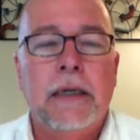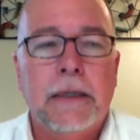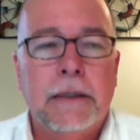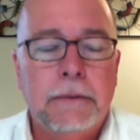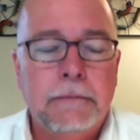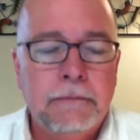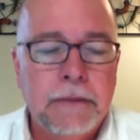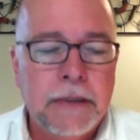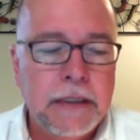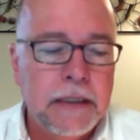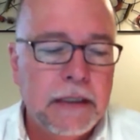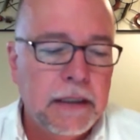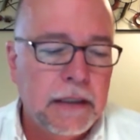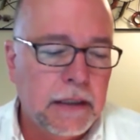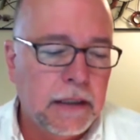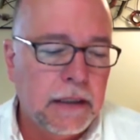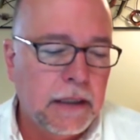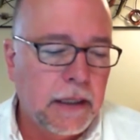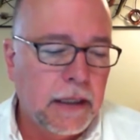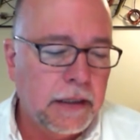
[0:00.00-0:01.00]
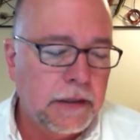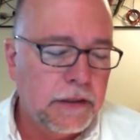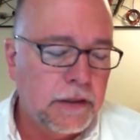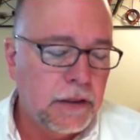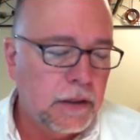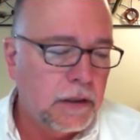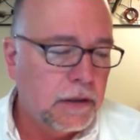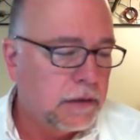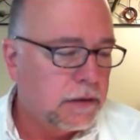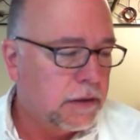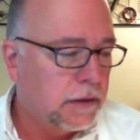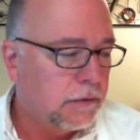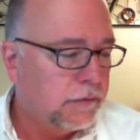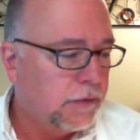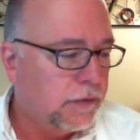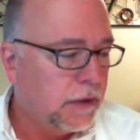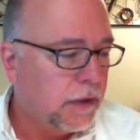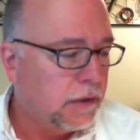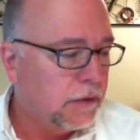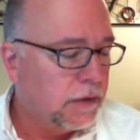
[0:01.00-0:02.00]
uh, uh, there's
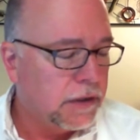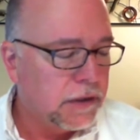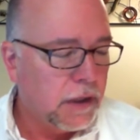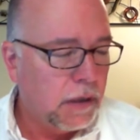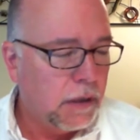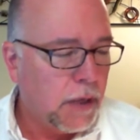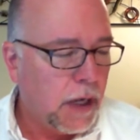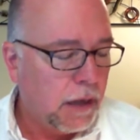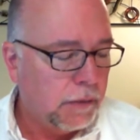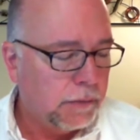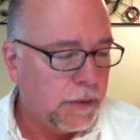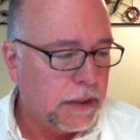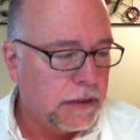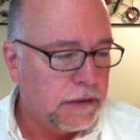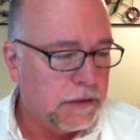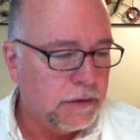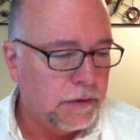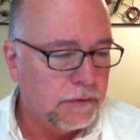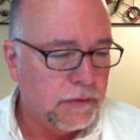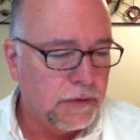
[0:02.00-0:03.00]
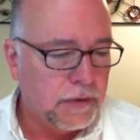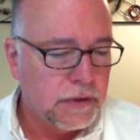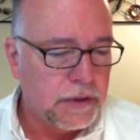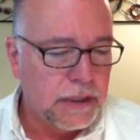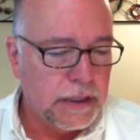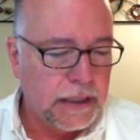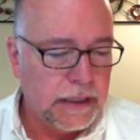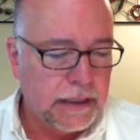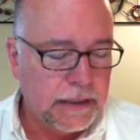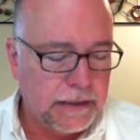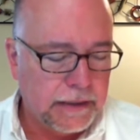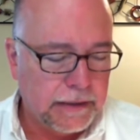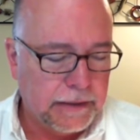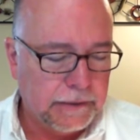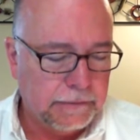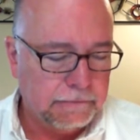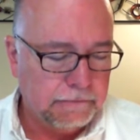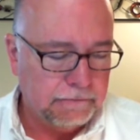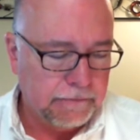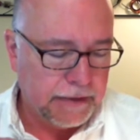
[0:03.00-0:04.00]
a fellow at Johns Hopkins University,
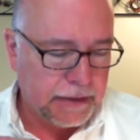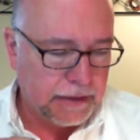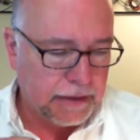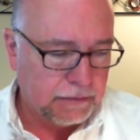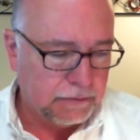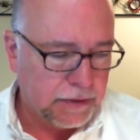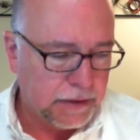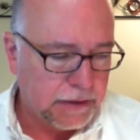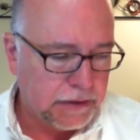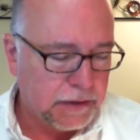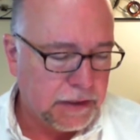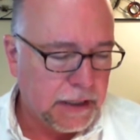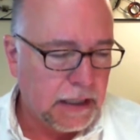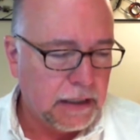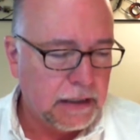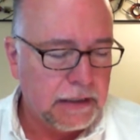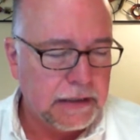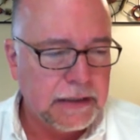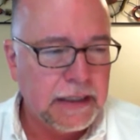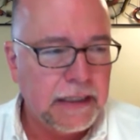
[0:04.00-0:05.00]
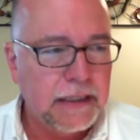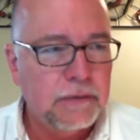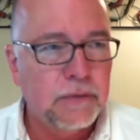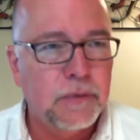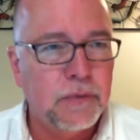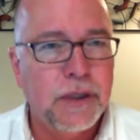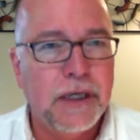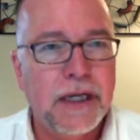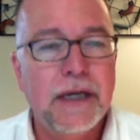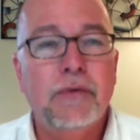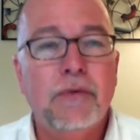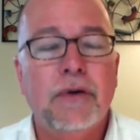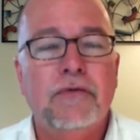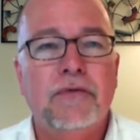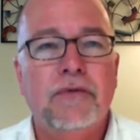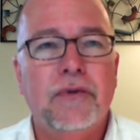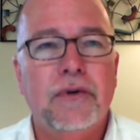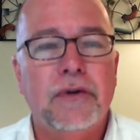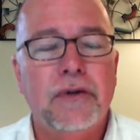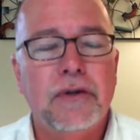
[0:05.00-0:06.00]
uh, uh, Mister Tellis, he, he
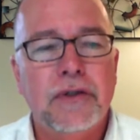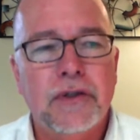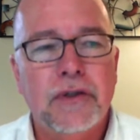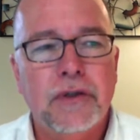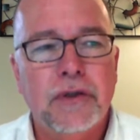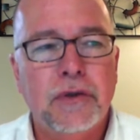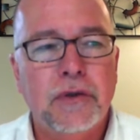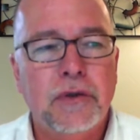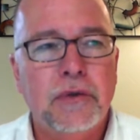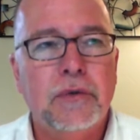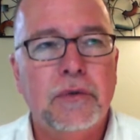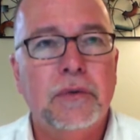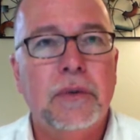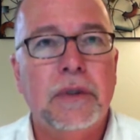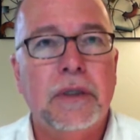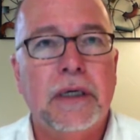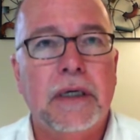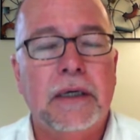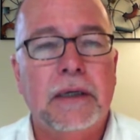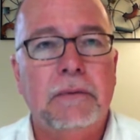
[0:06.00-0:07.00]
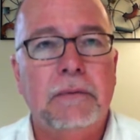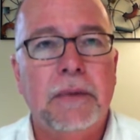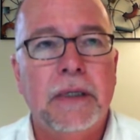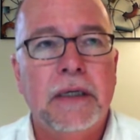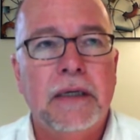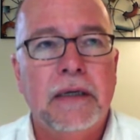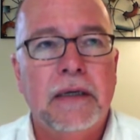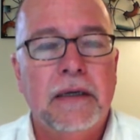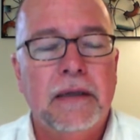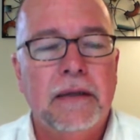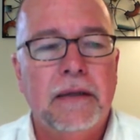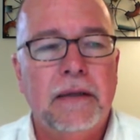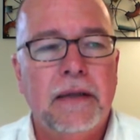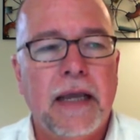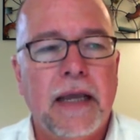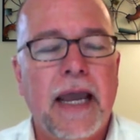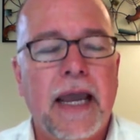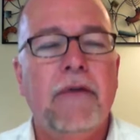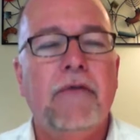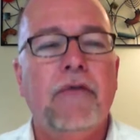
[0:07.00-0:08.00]
refers to uh,
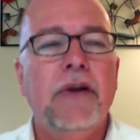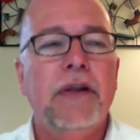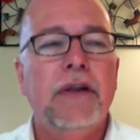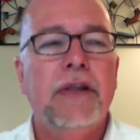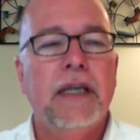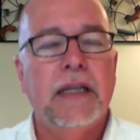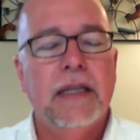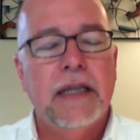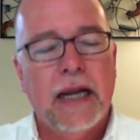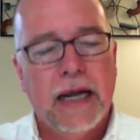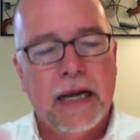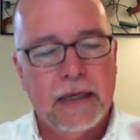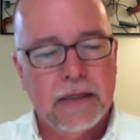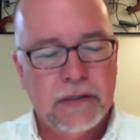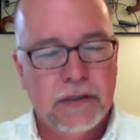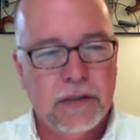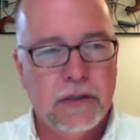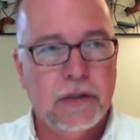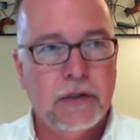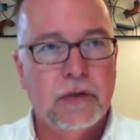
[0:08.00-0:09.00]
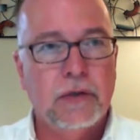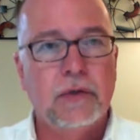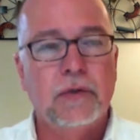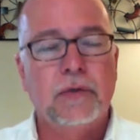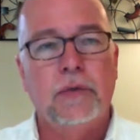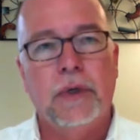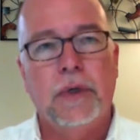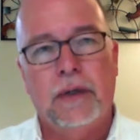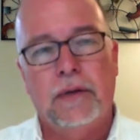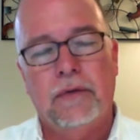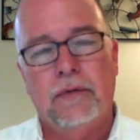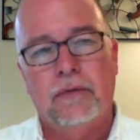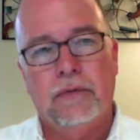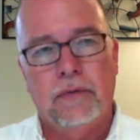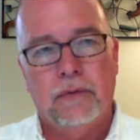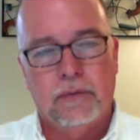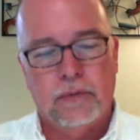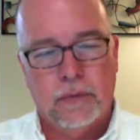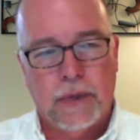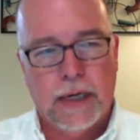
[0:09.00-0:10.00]
everything that has to do
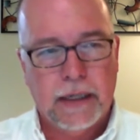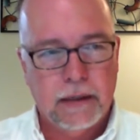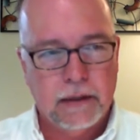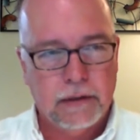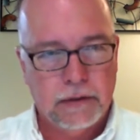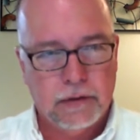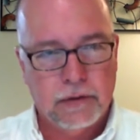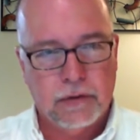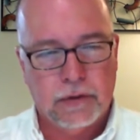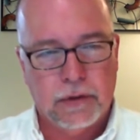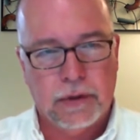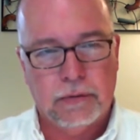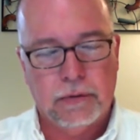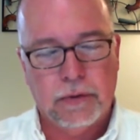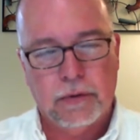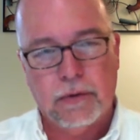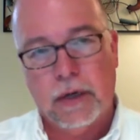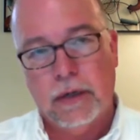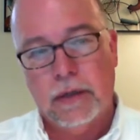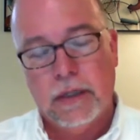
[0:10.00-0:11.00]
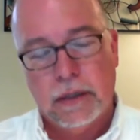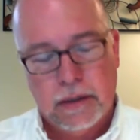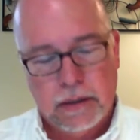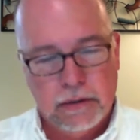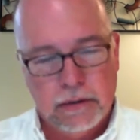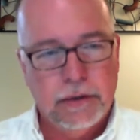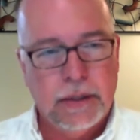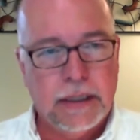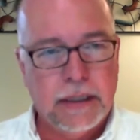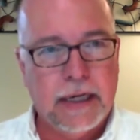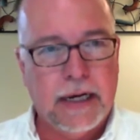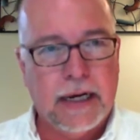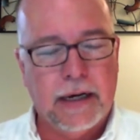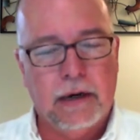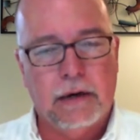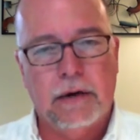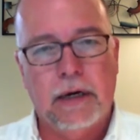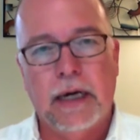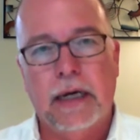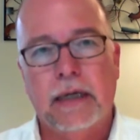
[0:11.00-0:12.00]
with regulatory requirements, including the
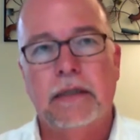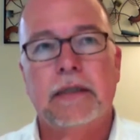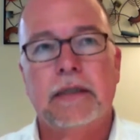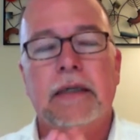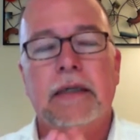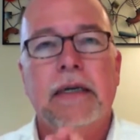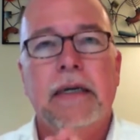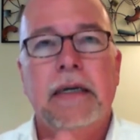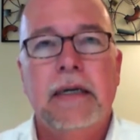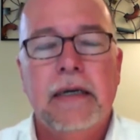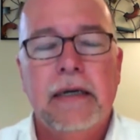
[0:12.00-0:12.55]
I R S,